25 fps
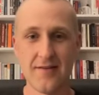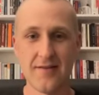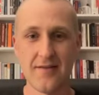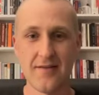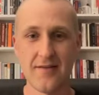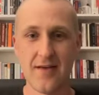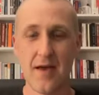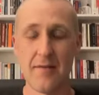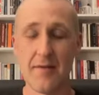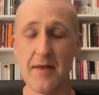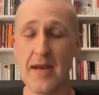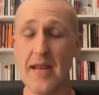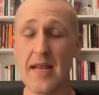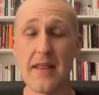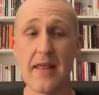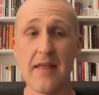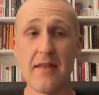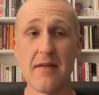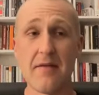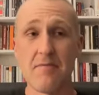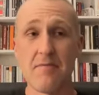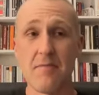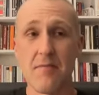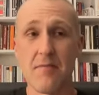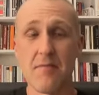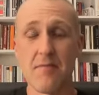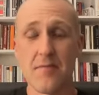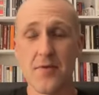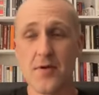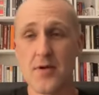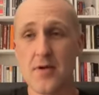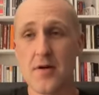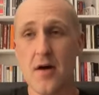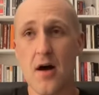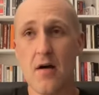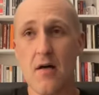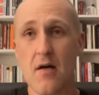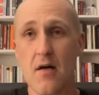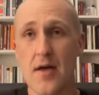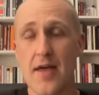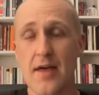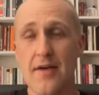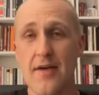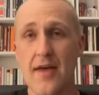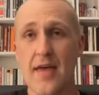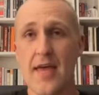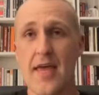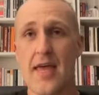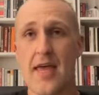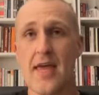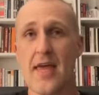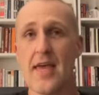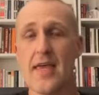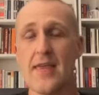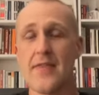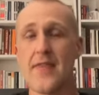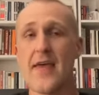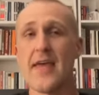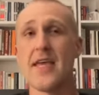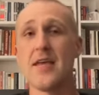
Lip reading: I mean, and they